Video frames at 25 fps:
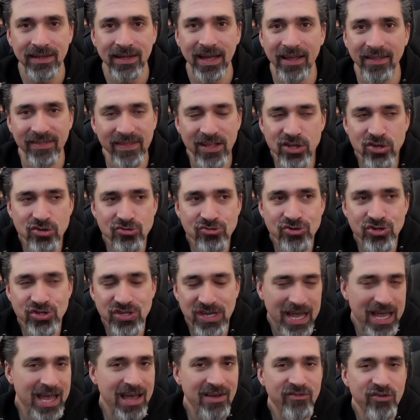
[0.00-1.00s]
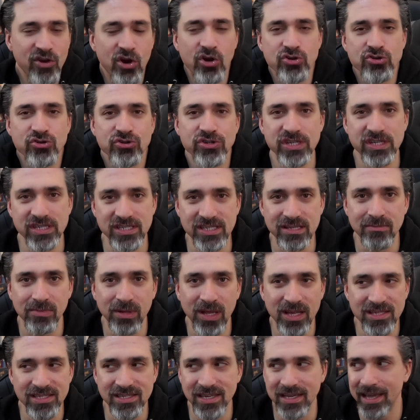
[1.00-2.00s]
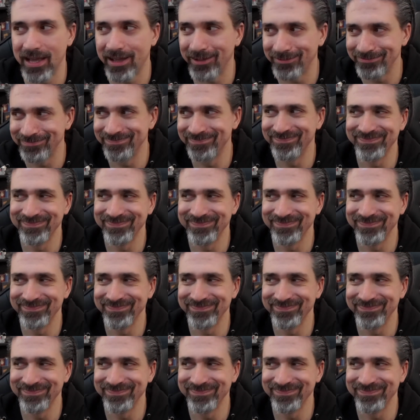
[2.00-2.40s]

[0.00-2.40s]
and then you just have it on your Disney Plus account.